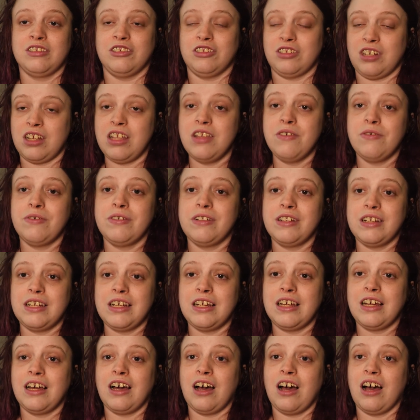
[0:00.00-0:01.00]

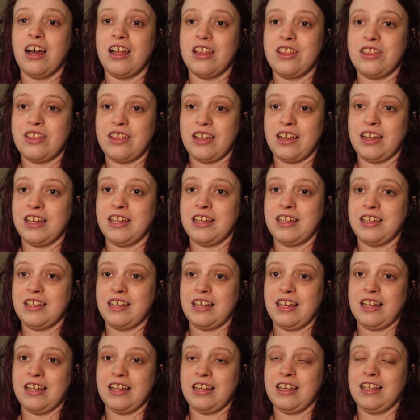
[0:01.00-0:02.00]
genuinely, I
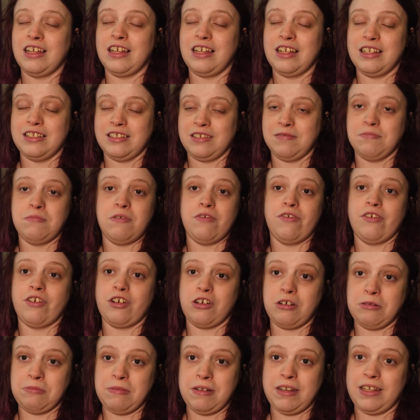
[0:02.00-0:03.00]
think it's a
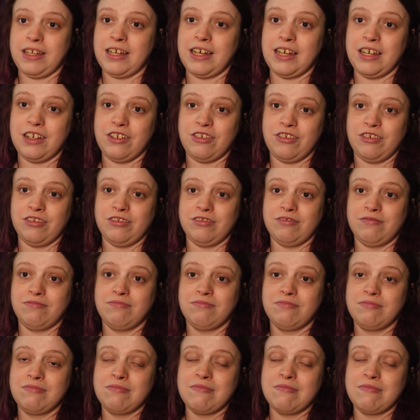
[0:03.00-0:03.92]
miracle medication.